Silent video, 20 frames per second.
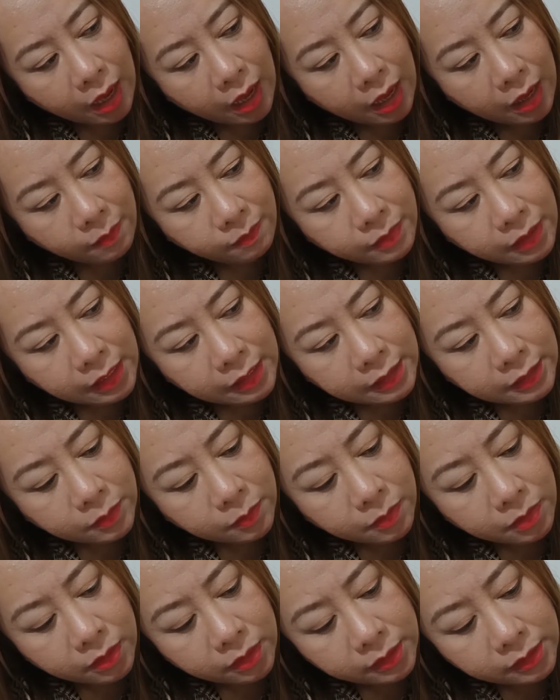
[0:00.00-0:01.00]
Update
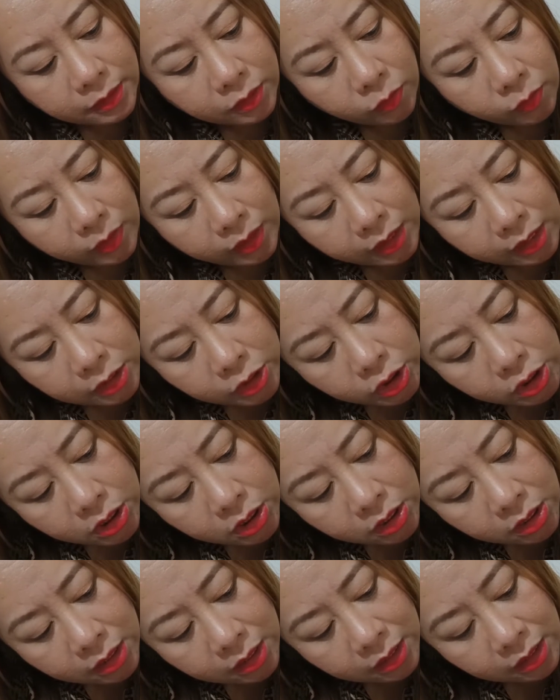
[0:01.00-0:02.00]
smart
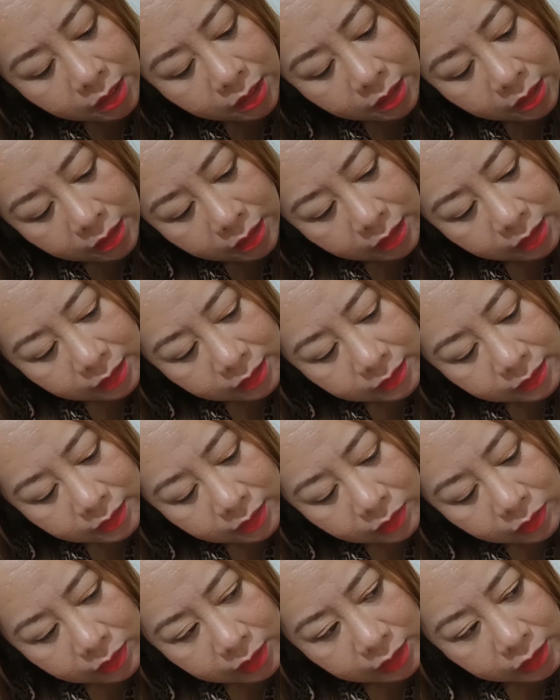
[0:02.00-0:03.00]
switch.
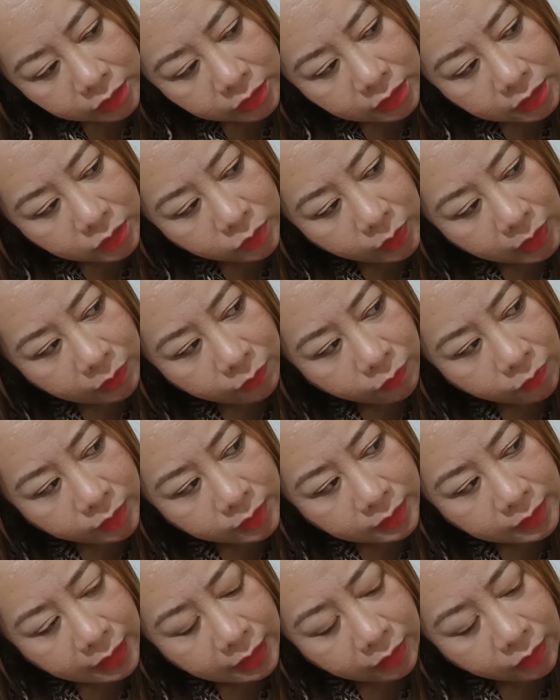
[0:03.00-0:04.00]
So let's just wait for
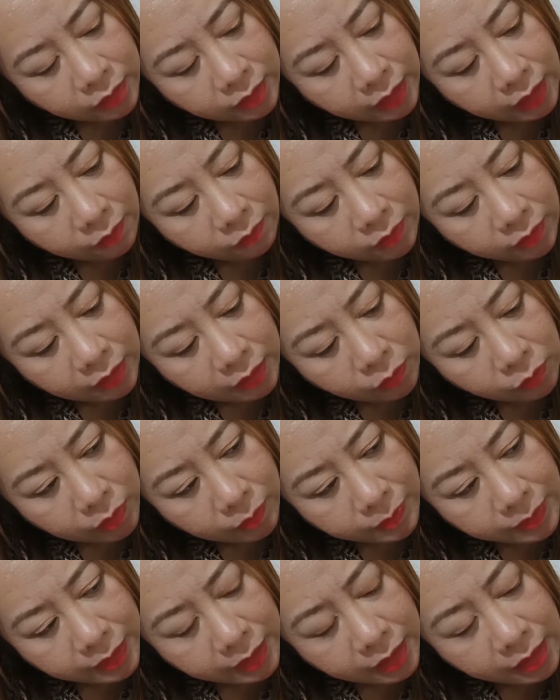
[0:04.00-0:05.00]
a second. Everything
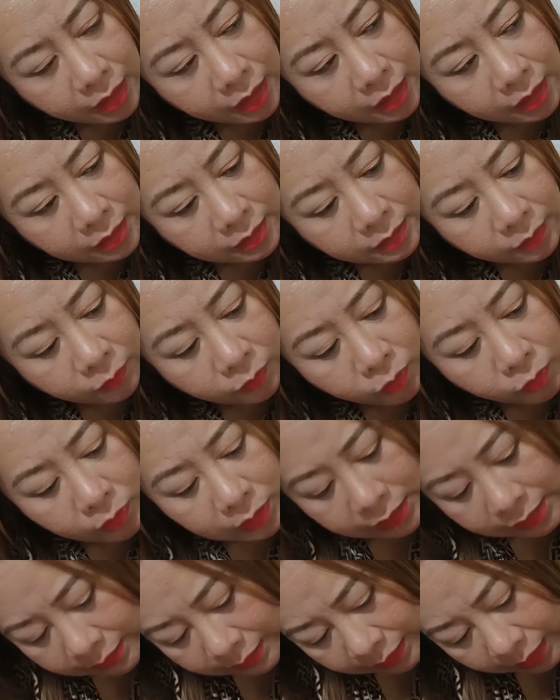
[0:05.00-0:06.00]
will be
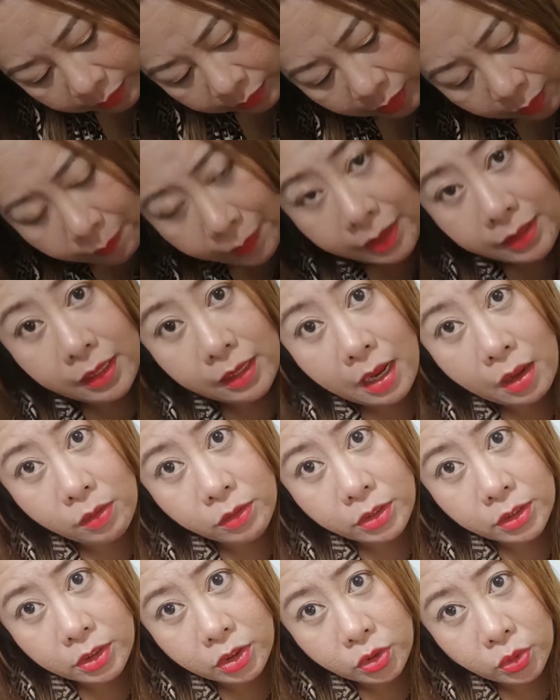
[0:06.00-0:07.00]
fully set up, and then I'll
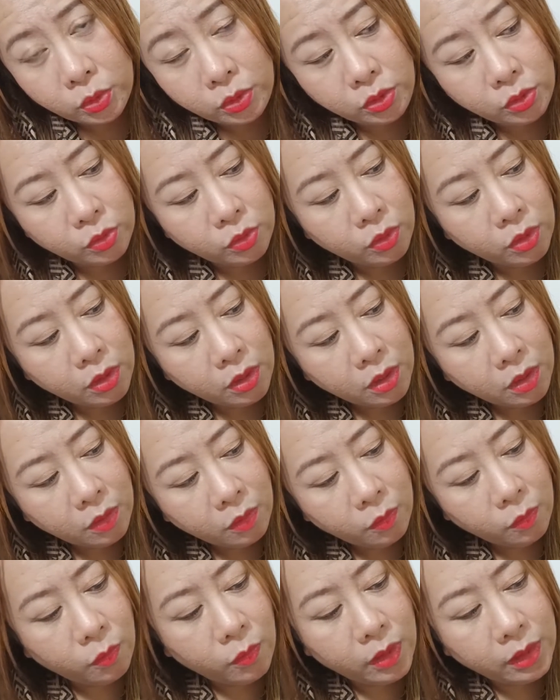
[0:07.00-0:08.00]
just show you
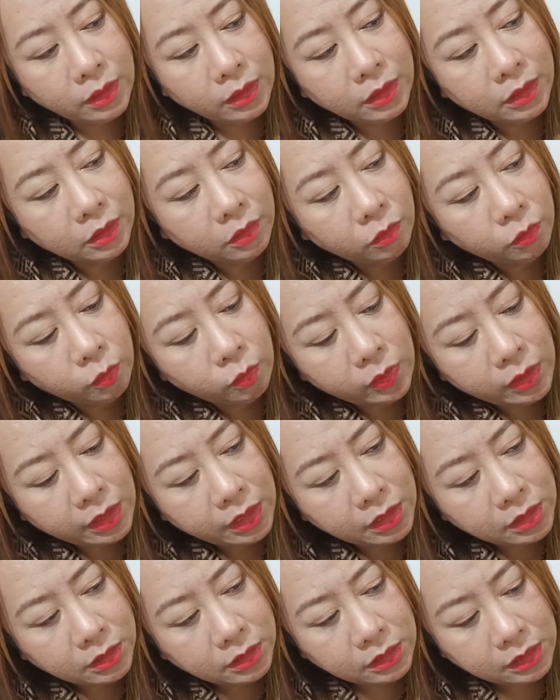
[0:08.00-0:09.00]
what we
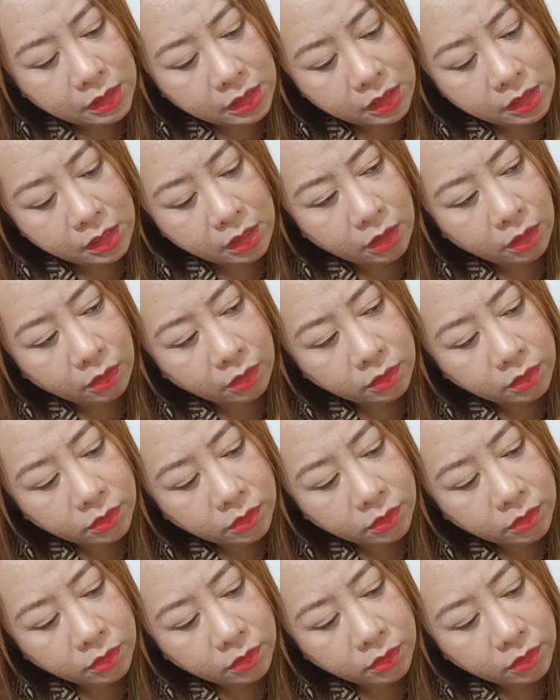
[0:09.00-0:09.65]
can see here.